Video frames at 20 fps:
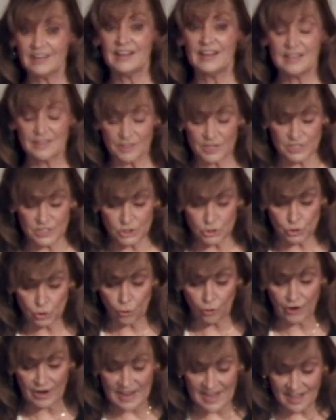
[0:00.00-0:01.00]
In the
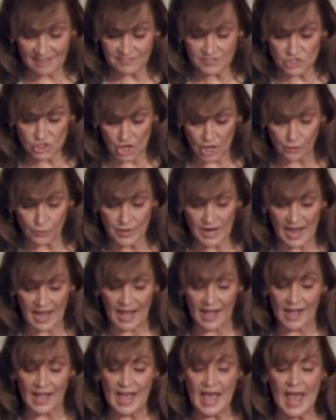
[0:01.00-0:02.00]
story of Jonah.